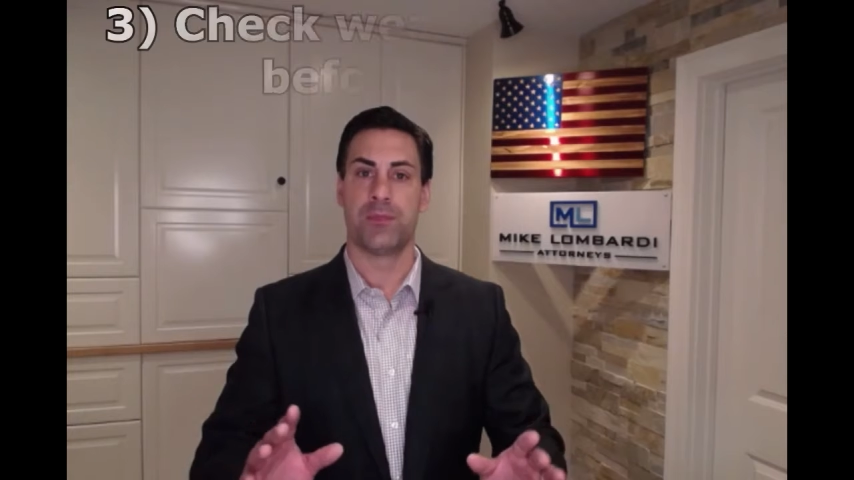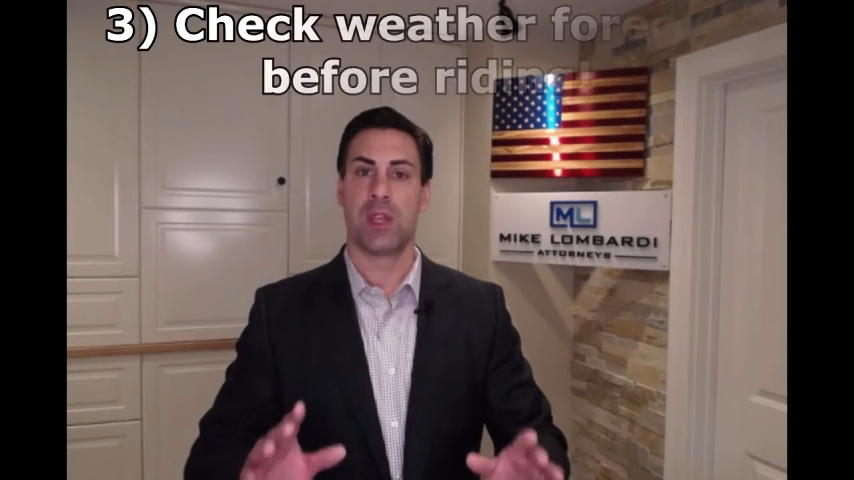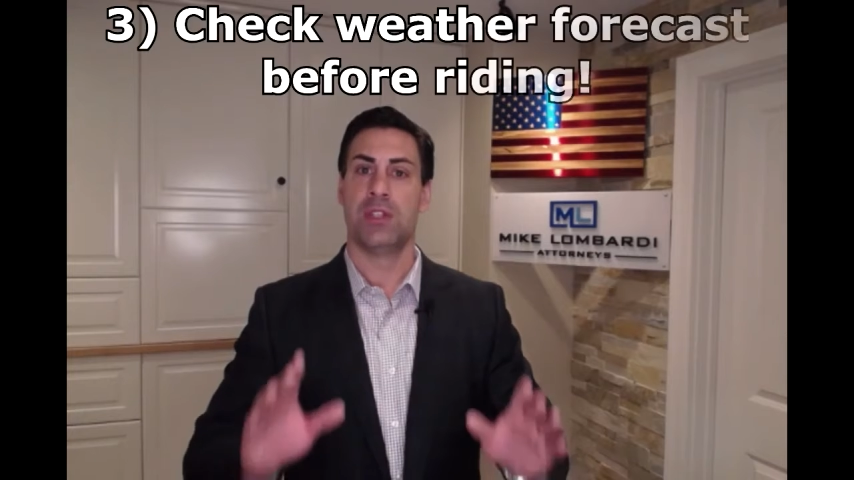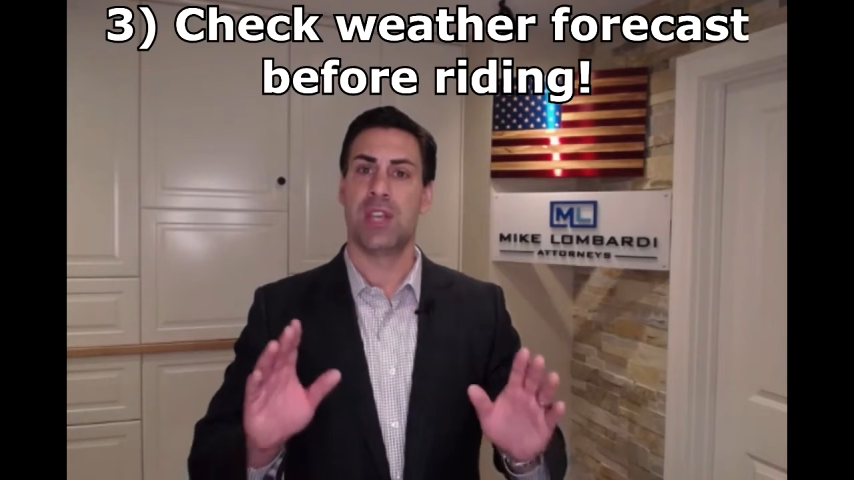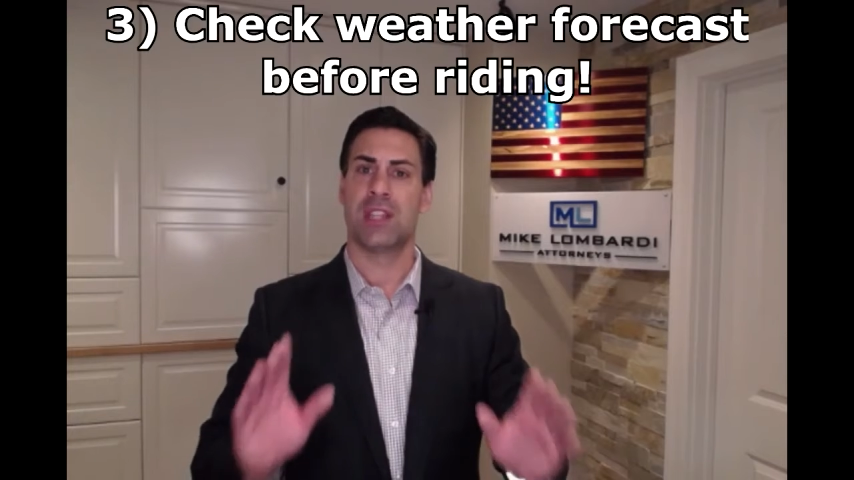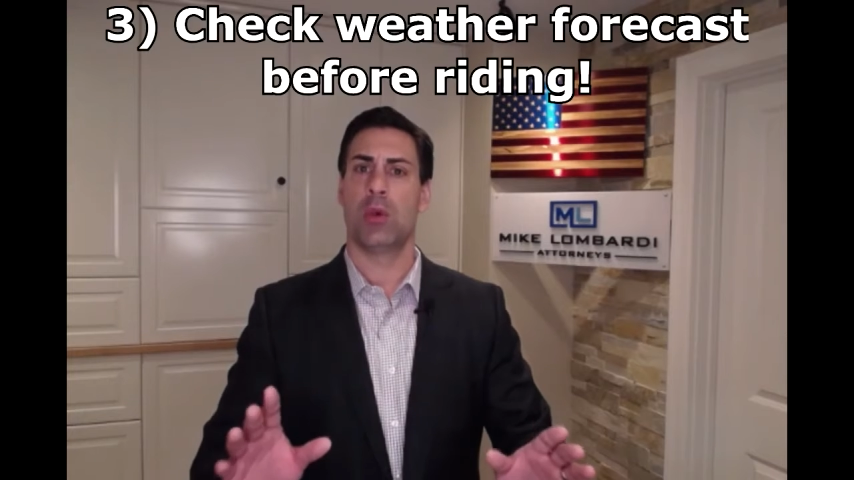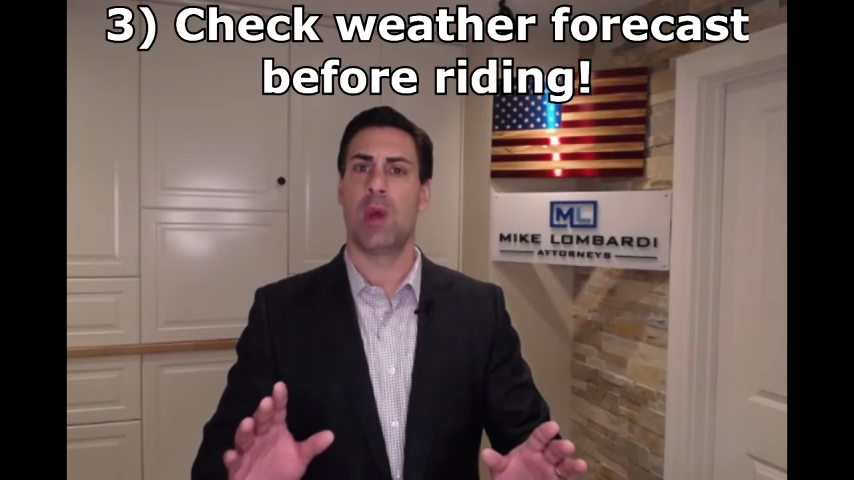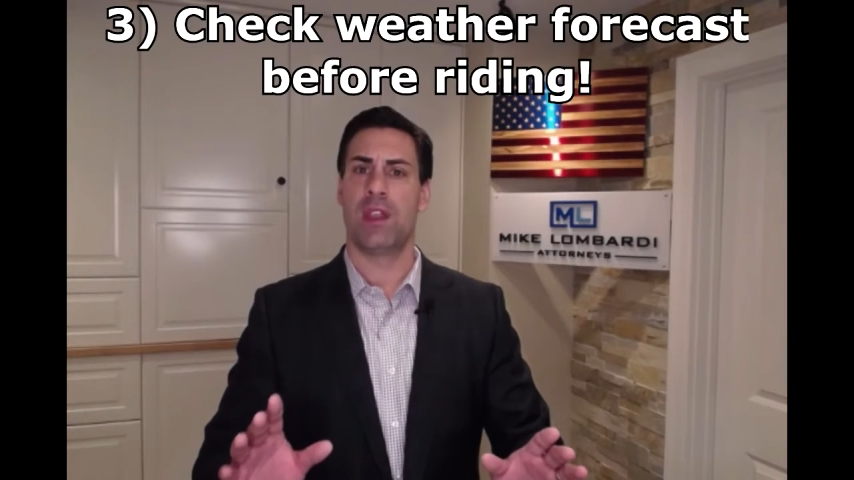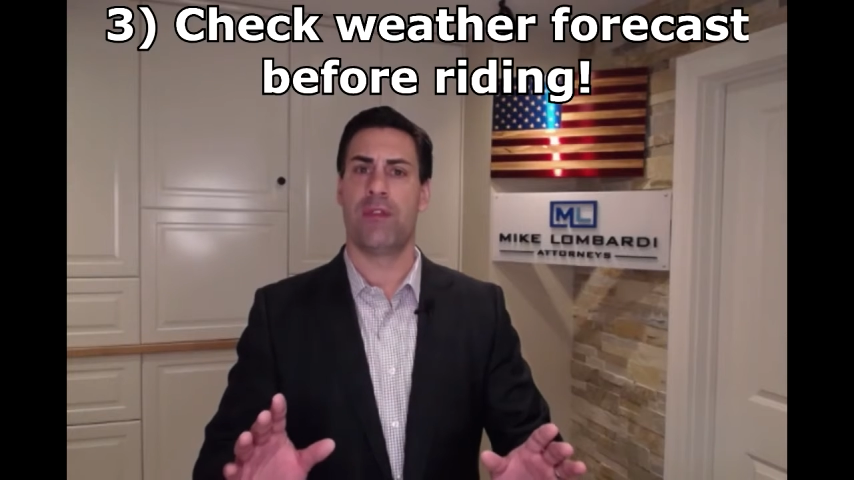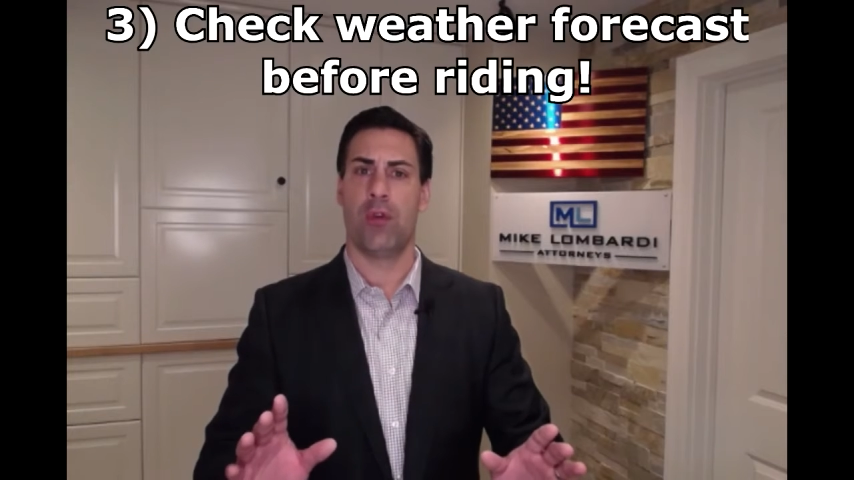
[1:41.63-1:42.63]
Check the
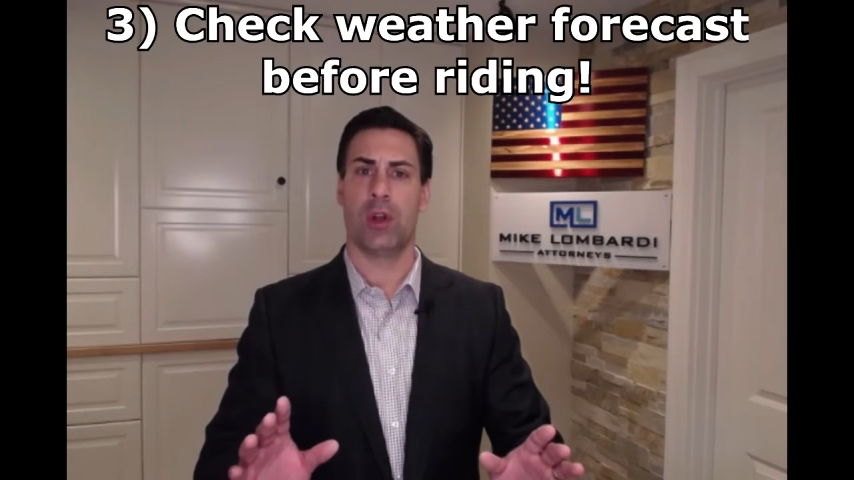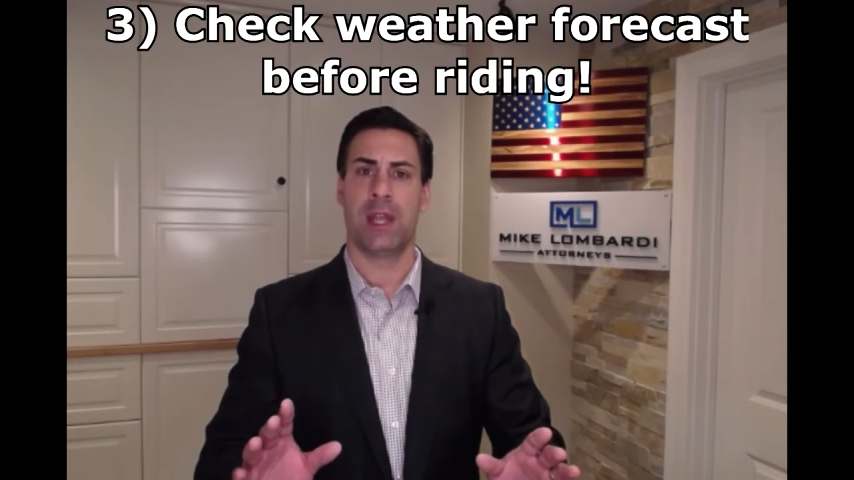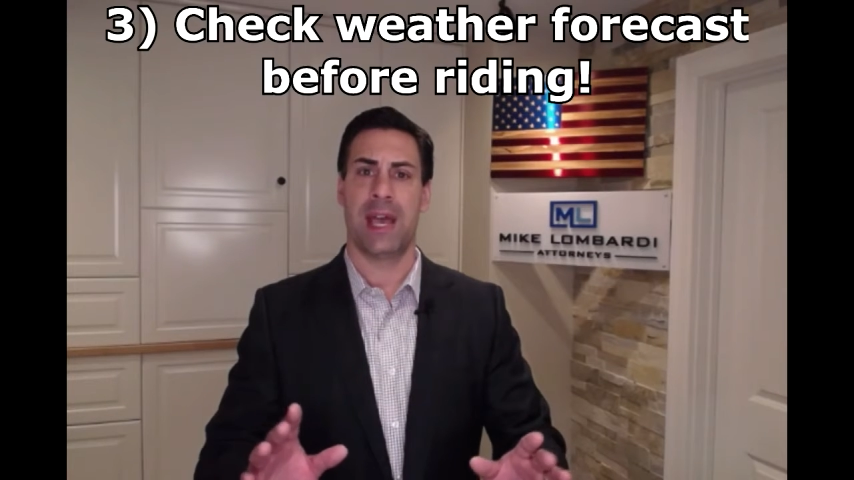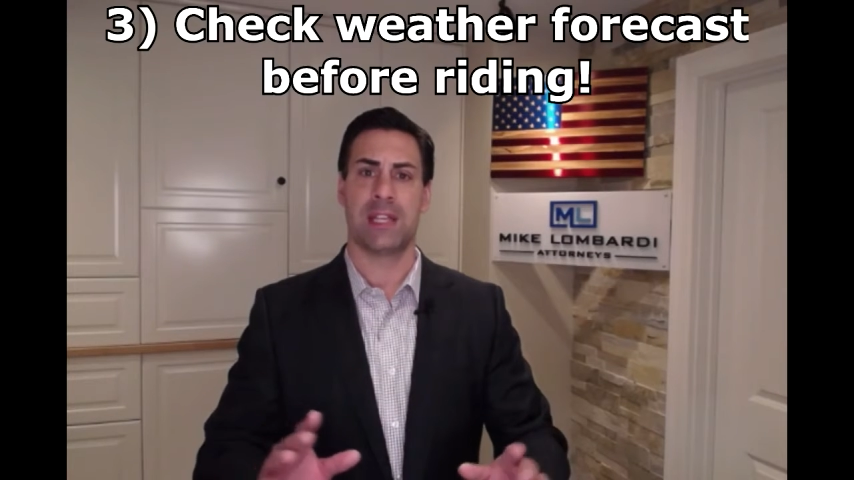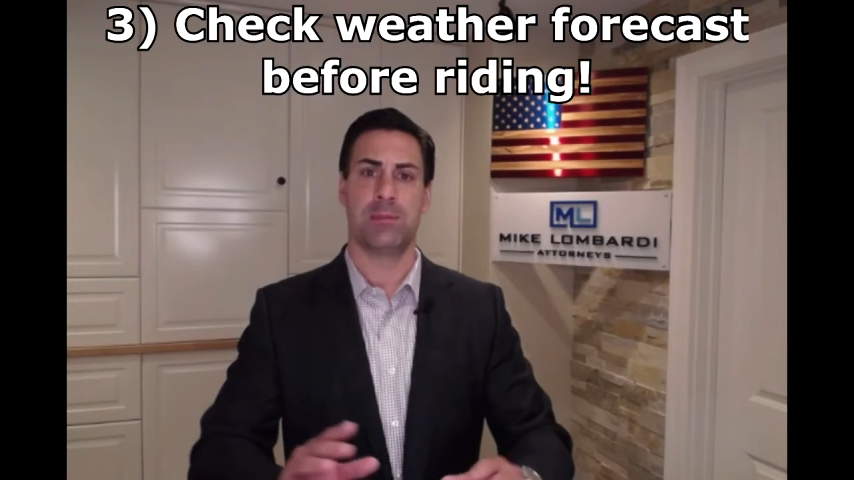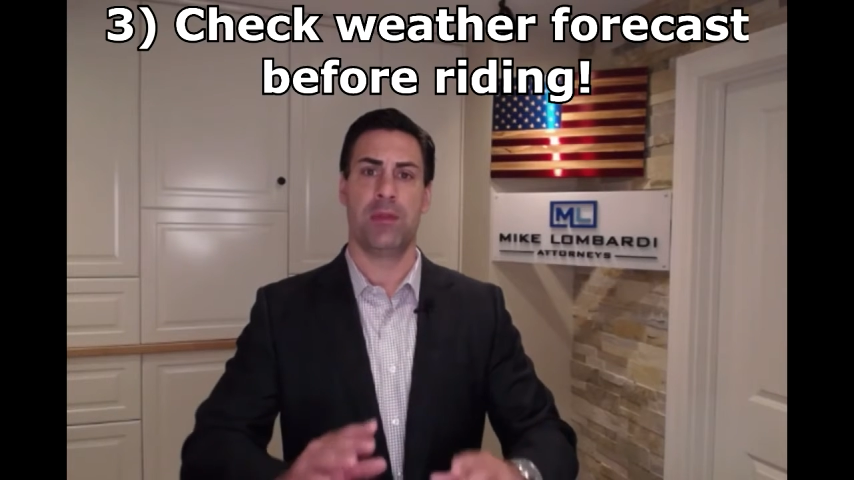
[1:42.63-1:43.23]
weather forecast